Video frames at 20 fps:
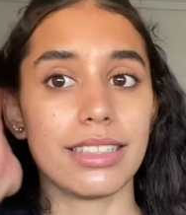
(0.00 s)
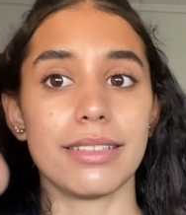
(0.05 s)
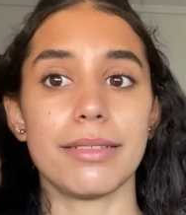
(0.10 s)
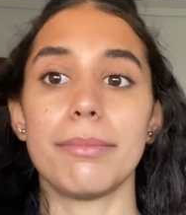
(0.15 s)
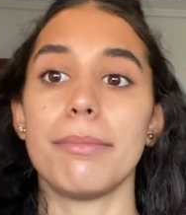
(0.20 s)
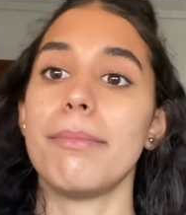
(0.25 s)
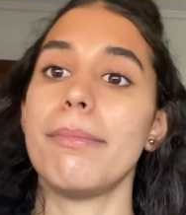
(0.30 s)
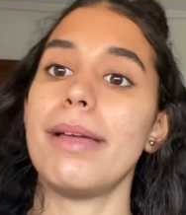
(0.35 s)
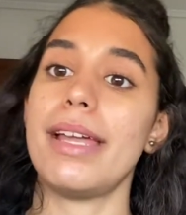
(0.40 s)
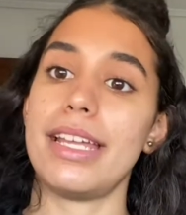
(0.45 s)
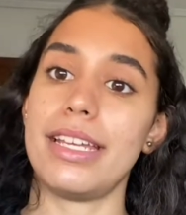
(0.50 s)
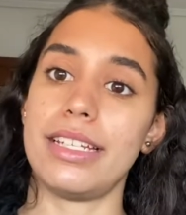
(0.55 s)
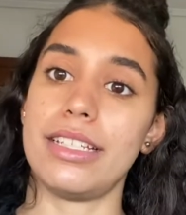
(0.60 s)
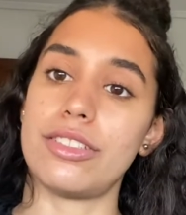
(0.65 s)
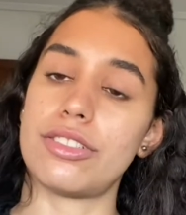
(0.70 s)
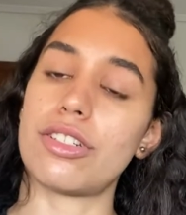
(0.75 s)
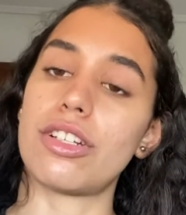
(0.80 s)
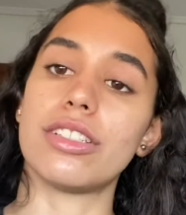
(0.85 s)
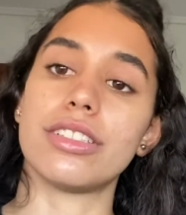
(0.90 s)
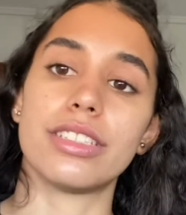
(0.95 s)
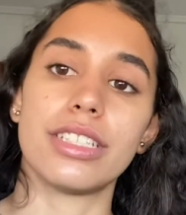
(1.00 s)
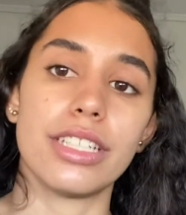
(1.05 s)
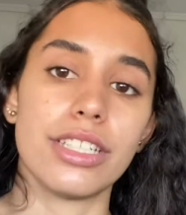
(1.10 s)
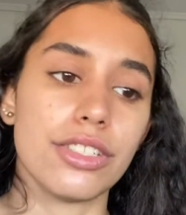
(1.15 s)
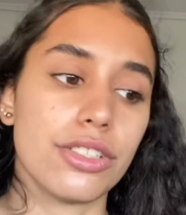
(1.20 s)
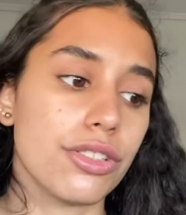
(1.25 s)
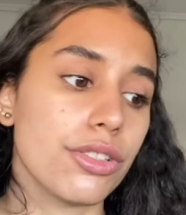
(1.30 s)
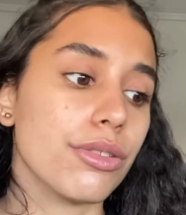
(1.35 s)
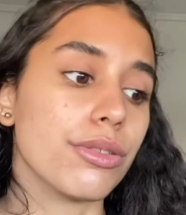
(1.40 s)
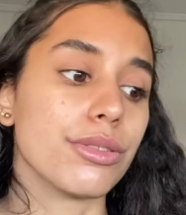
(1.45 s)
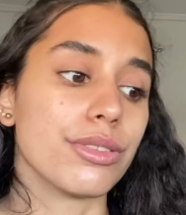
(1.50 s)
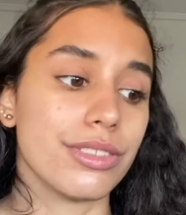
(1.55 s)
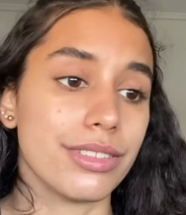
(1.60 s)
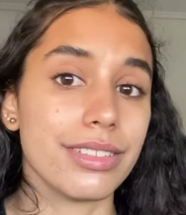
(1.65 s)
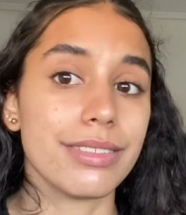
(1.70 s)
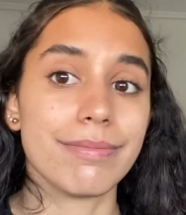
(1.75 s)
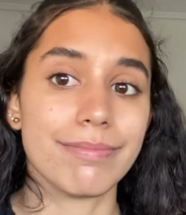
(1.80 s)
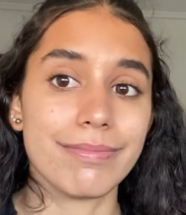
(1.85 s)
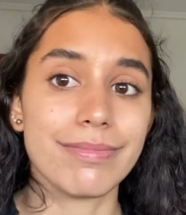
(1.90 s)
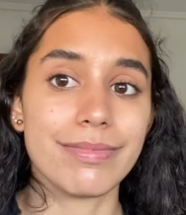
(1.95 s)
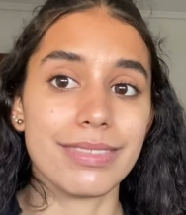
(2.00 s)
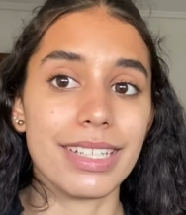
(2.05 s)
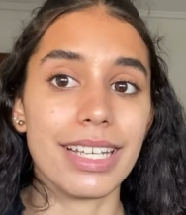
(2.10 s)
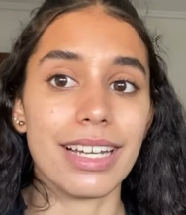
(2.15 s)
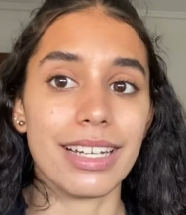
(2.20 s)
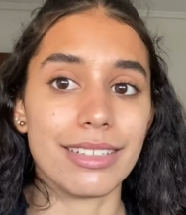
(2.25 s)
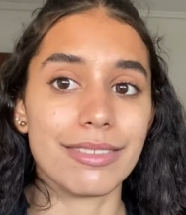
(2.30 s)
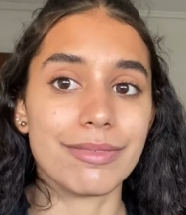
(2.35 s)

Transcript: Many trust issues, yeah.